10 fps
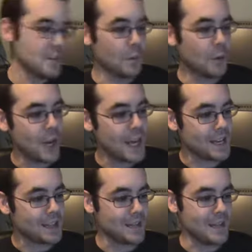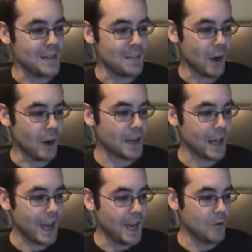Number eight, the Mark
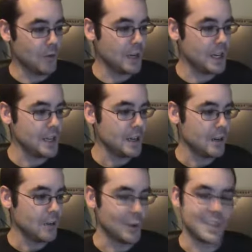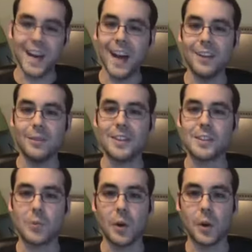Henry retirement
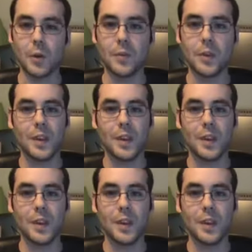swerve.